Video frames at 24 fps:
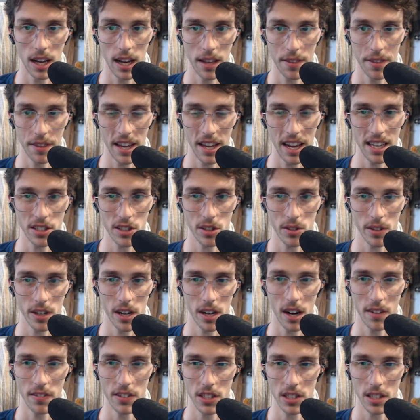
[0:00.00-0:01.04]
The S3
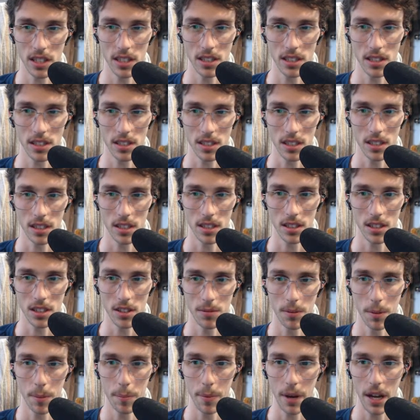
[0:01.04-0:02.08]
obviously is a little
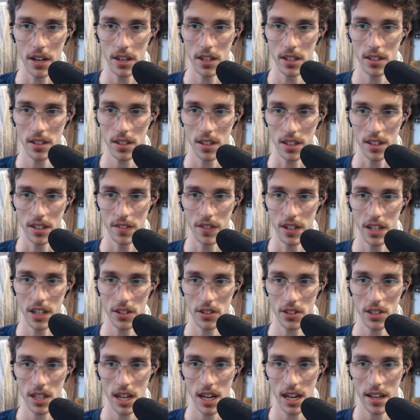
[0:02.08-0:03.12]
bit better on the video
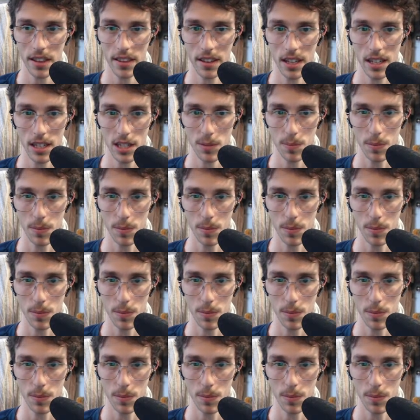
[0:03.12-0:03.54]
side of things,